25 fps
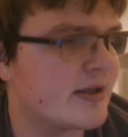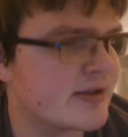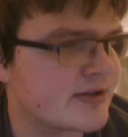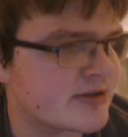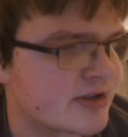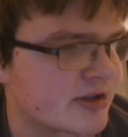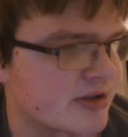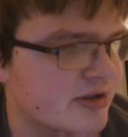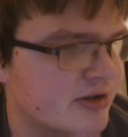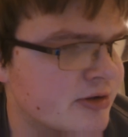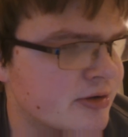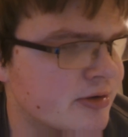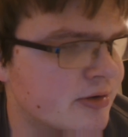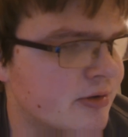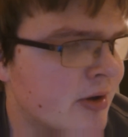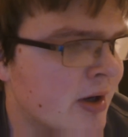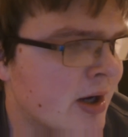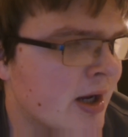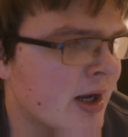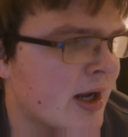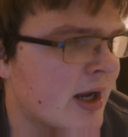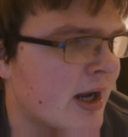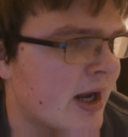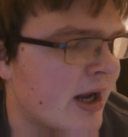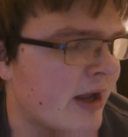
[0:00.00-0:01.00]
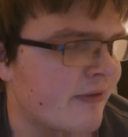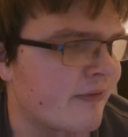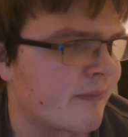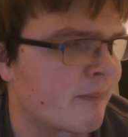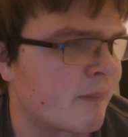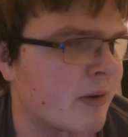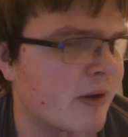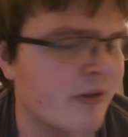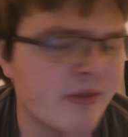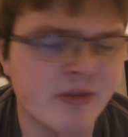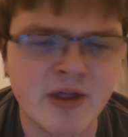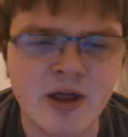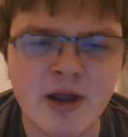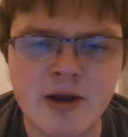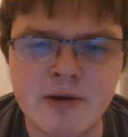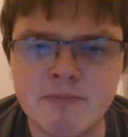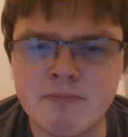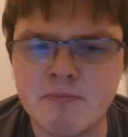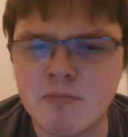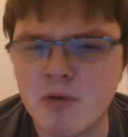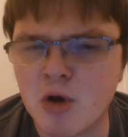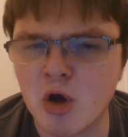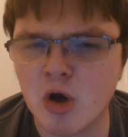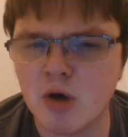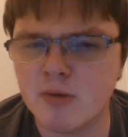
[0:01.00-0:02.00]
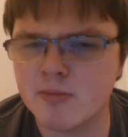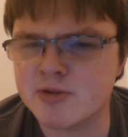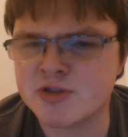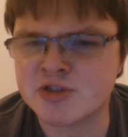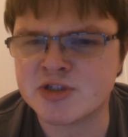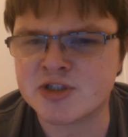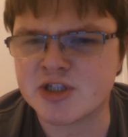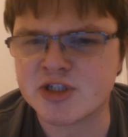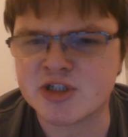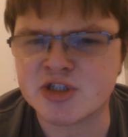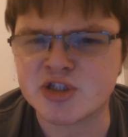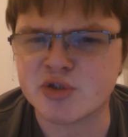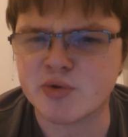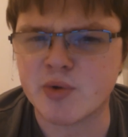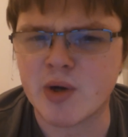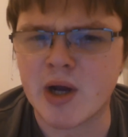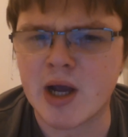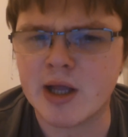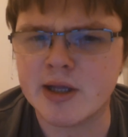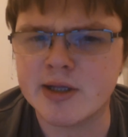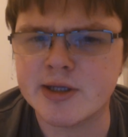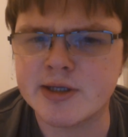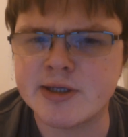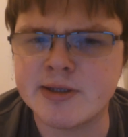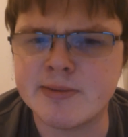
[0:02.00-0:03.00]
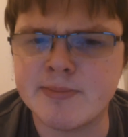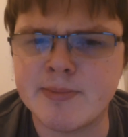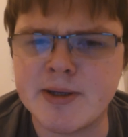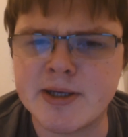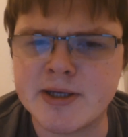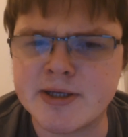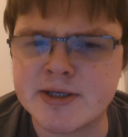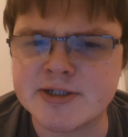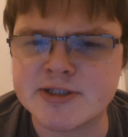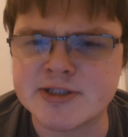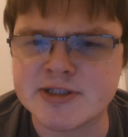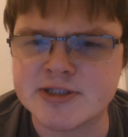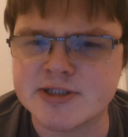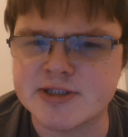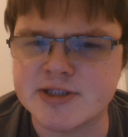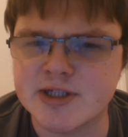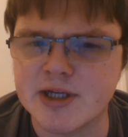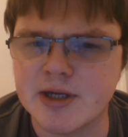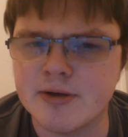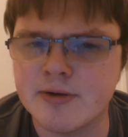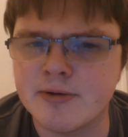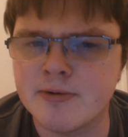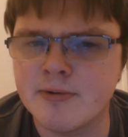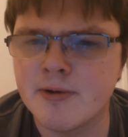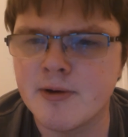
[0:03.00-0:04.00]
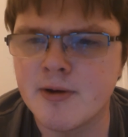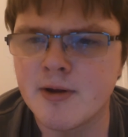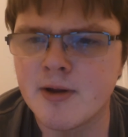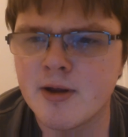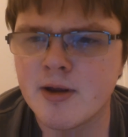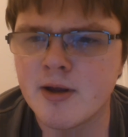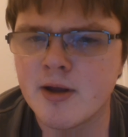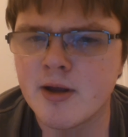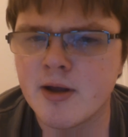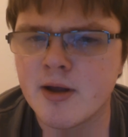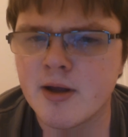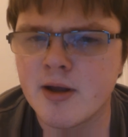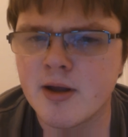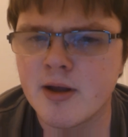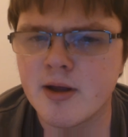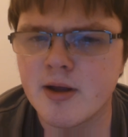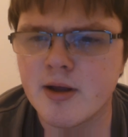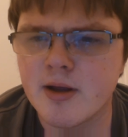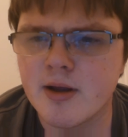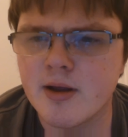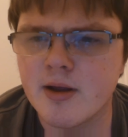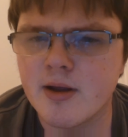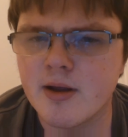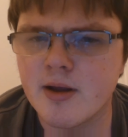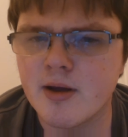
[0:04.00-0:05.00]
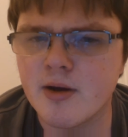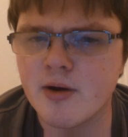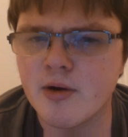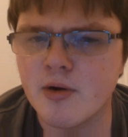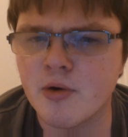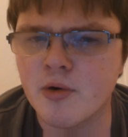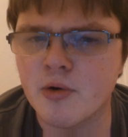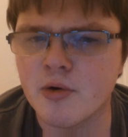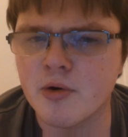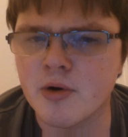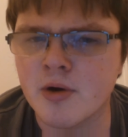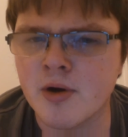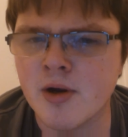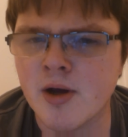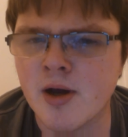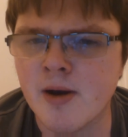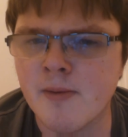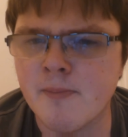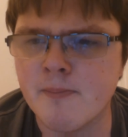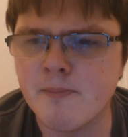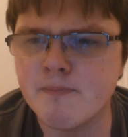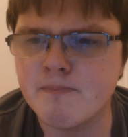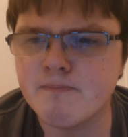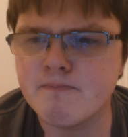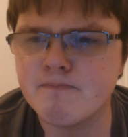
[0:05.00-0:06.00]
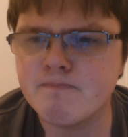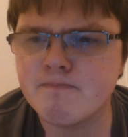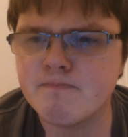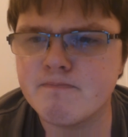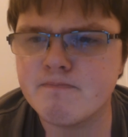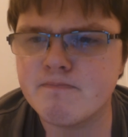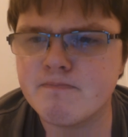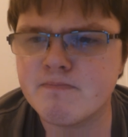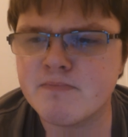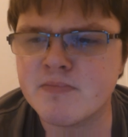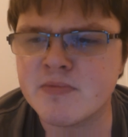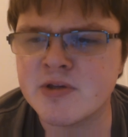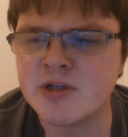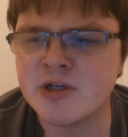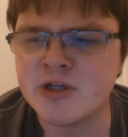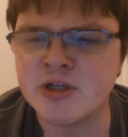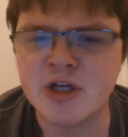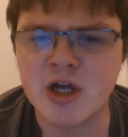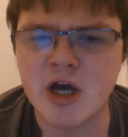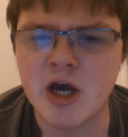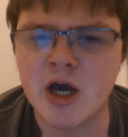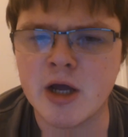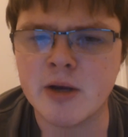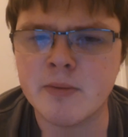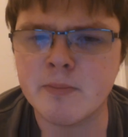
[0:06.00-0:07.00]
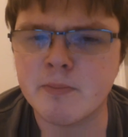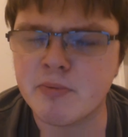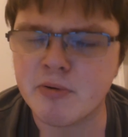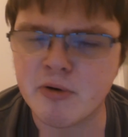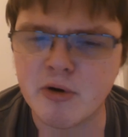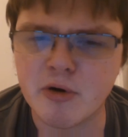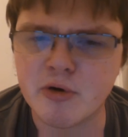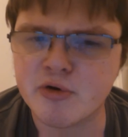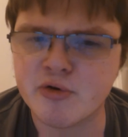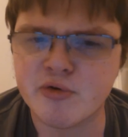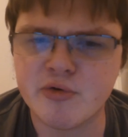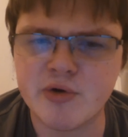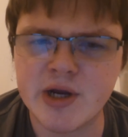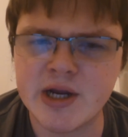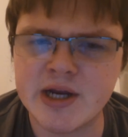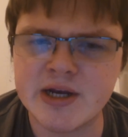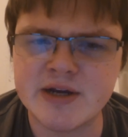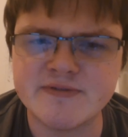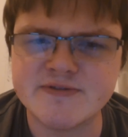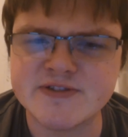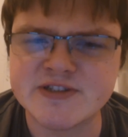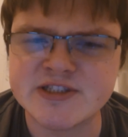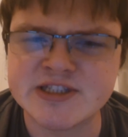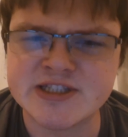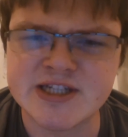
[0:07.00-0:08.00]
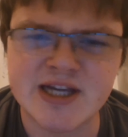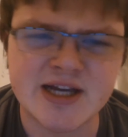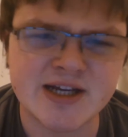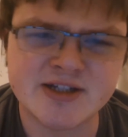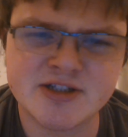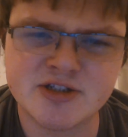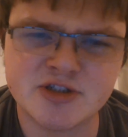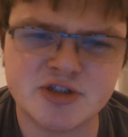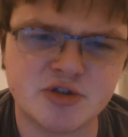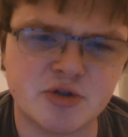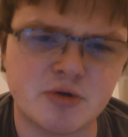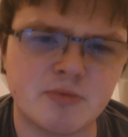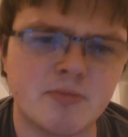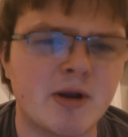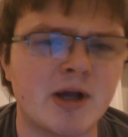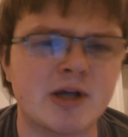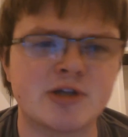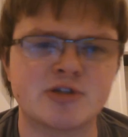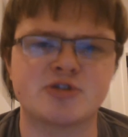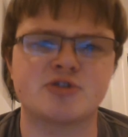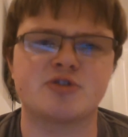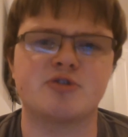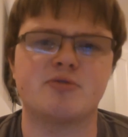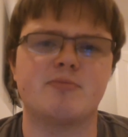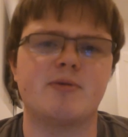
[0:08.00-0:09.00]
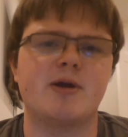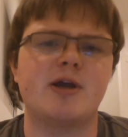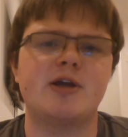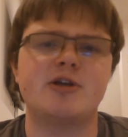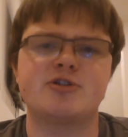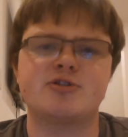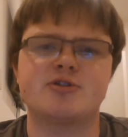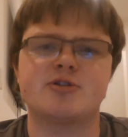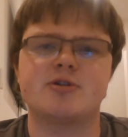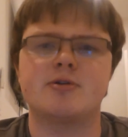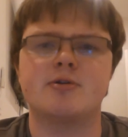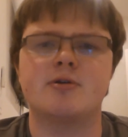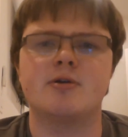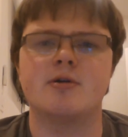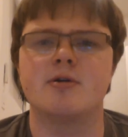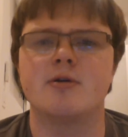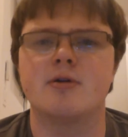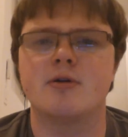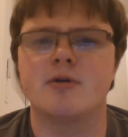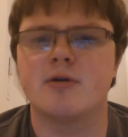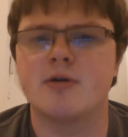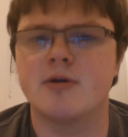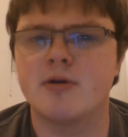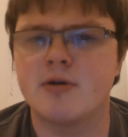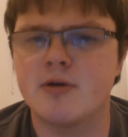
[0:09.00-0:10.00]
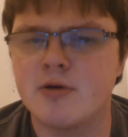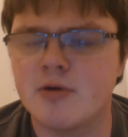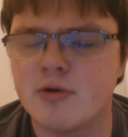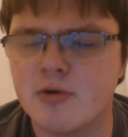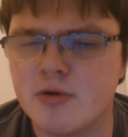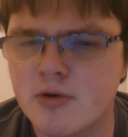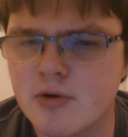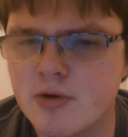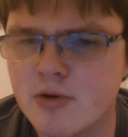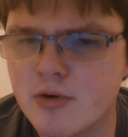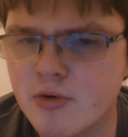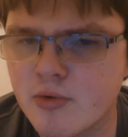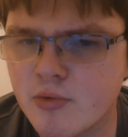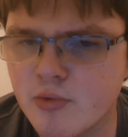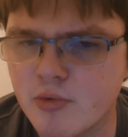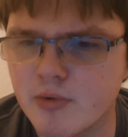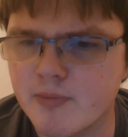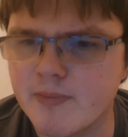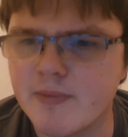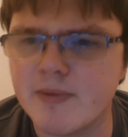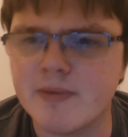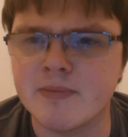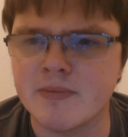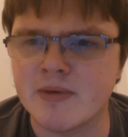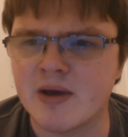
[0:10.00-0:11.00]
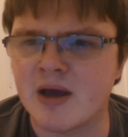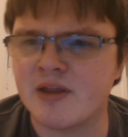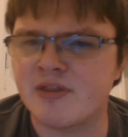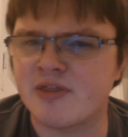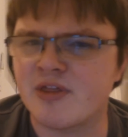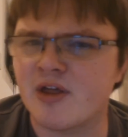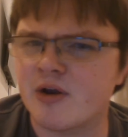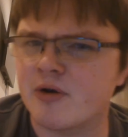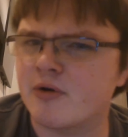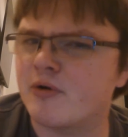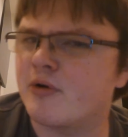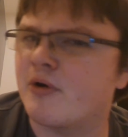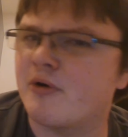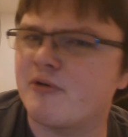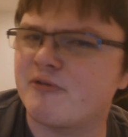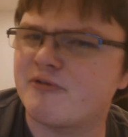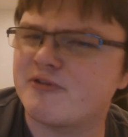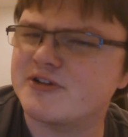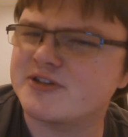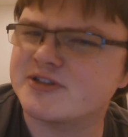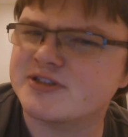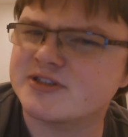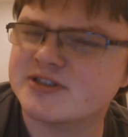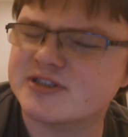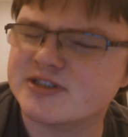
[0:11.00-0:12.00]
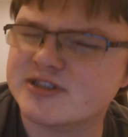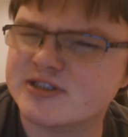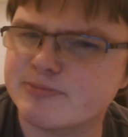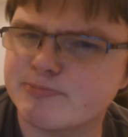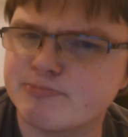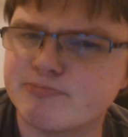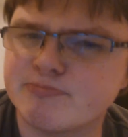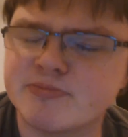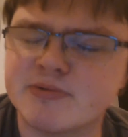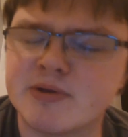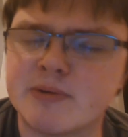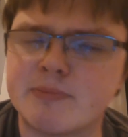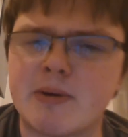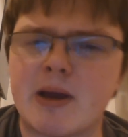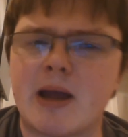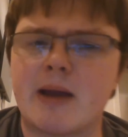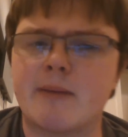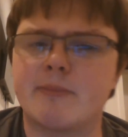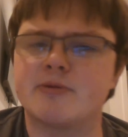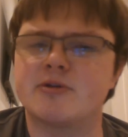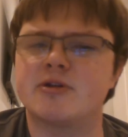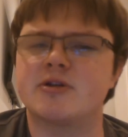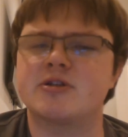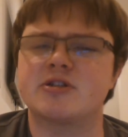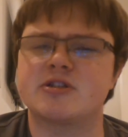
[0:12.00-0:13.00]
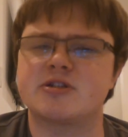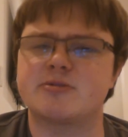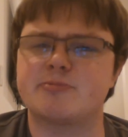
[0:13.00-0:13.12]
to do. And but then, homosexuality being a sin, or non-procreative sex or masturbation. Well, I don't know if it's The Bible doesn't